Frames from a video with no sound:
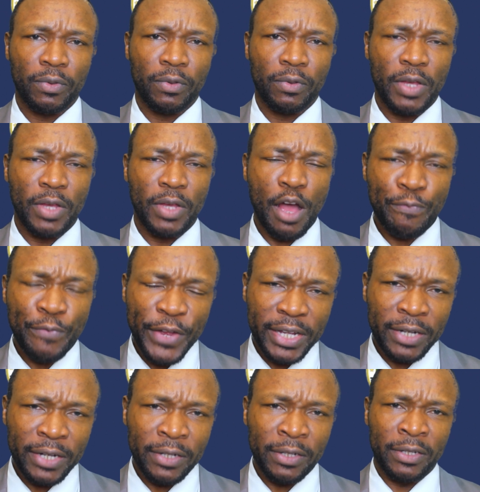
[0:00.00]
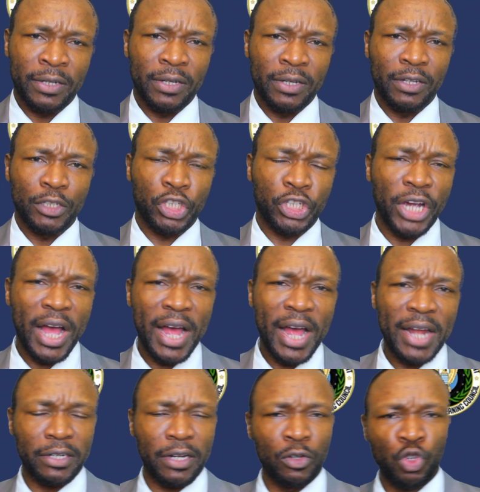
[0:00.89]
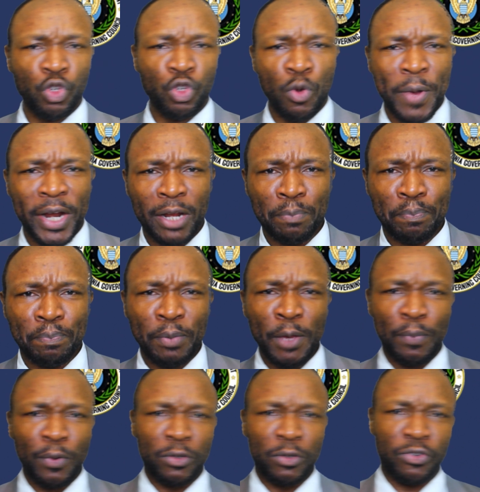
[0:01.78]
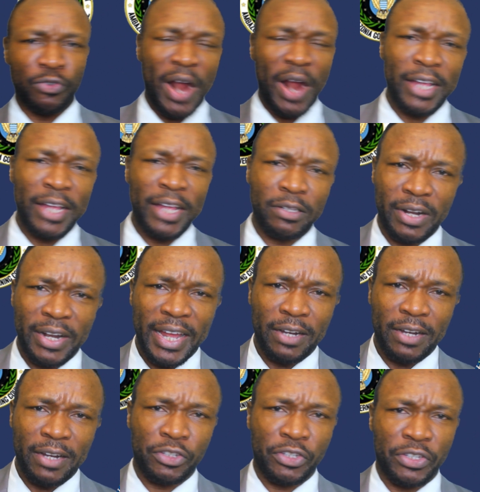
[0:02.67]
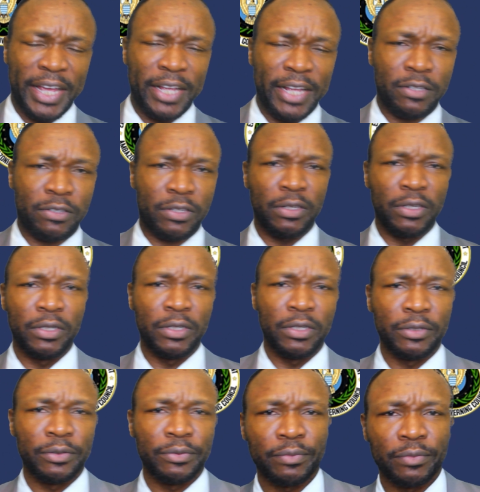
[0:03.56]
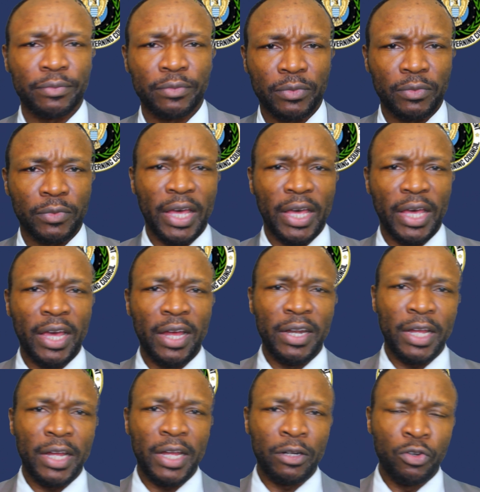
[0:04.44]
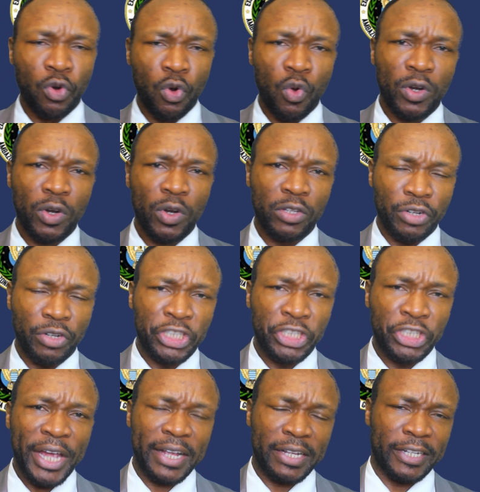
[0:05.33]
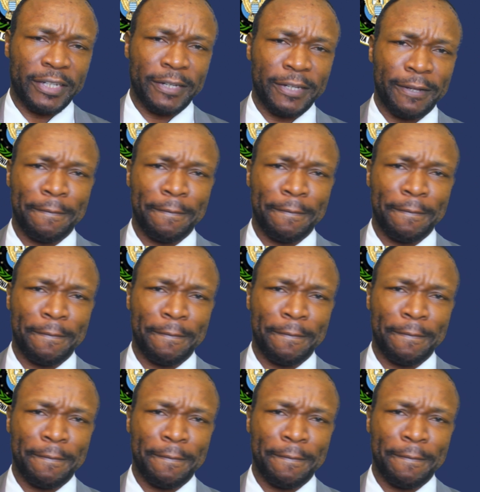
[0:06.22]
The African Charter on Human and People's Rights clearly states alien rule is rejected.